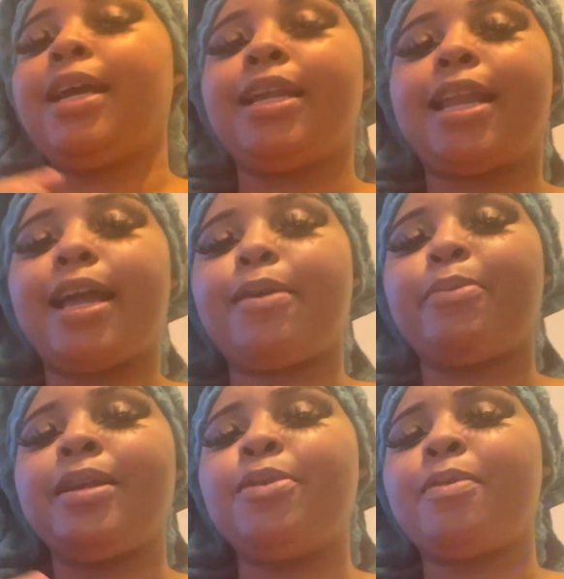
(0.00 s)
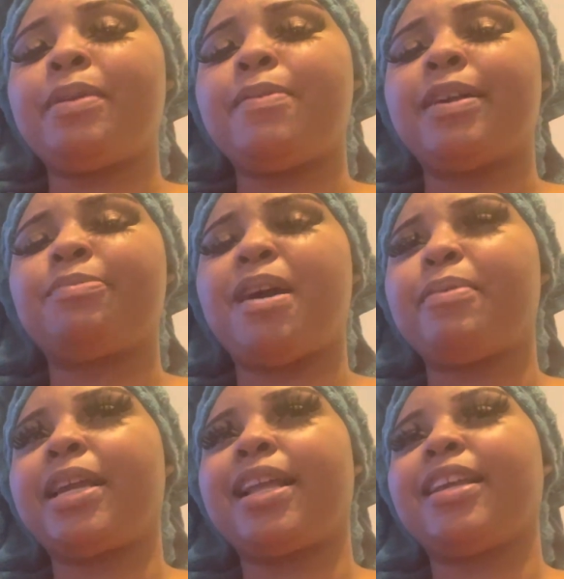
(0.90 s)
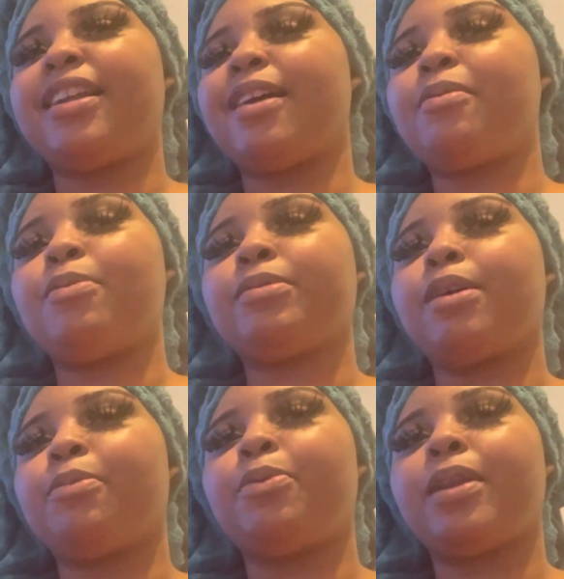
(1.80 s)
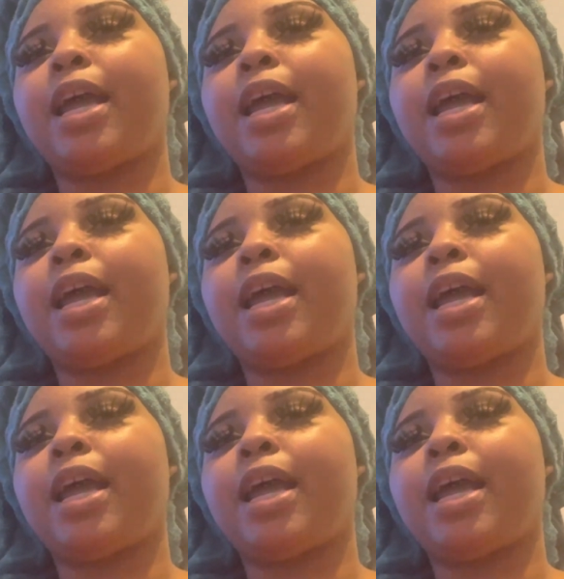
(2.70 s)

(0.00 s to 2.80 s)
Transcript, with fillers: Like we normally watch Power together, and I don't know what's going on.